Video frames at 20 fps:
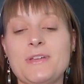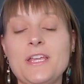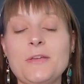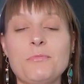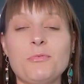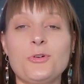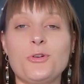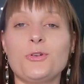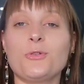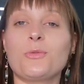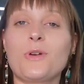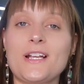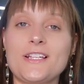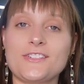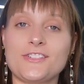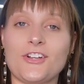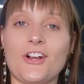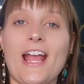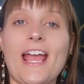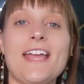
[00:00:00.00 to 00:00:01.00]
people who
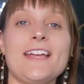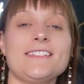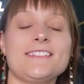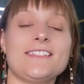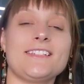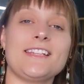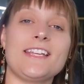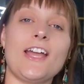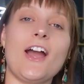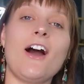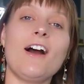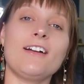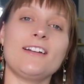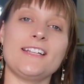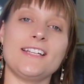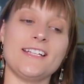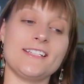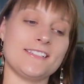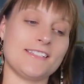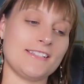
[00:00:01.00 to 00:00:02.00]
raise their hands in the
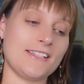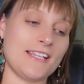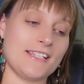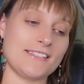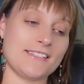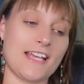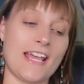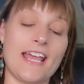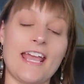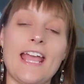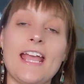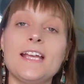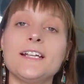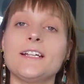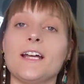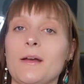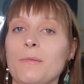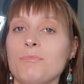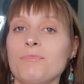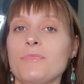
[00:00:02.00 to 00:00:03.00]
audience and they say,
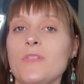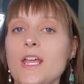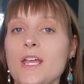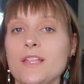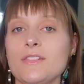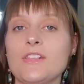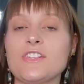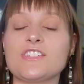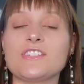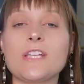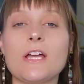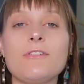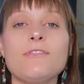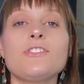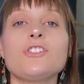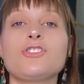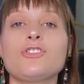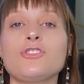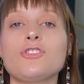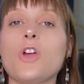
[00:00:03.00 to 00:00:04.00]
Hannah, this stuff
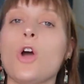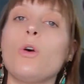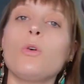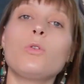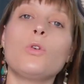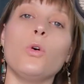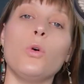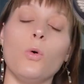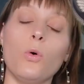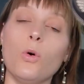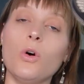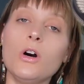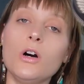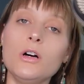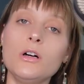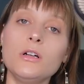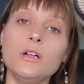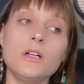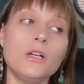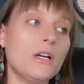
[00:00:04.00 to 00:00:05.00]
is so
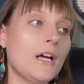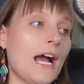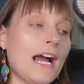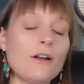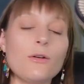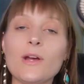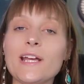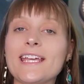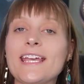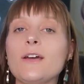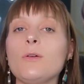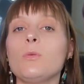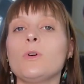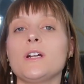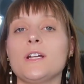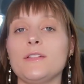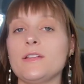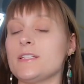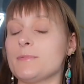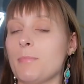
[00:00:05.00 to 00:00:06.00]
cool. How do I get
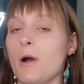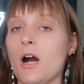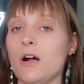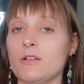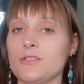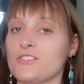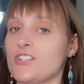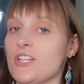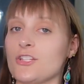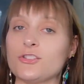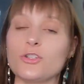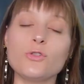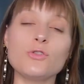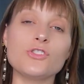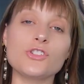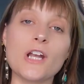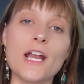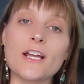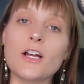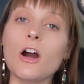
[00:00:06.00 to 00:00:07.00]
one of these policies? Who
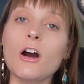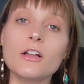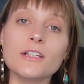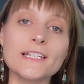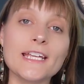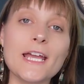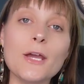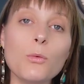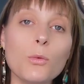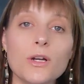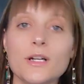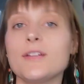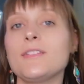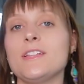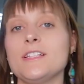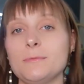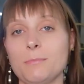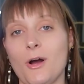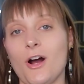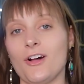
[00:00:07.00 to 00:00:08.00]
should I call to get one of
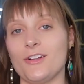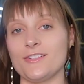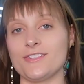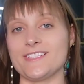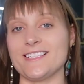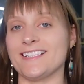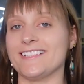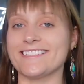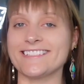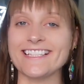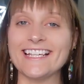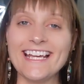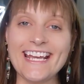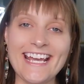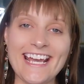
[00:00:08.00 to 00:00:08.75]
these policies?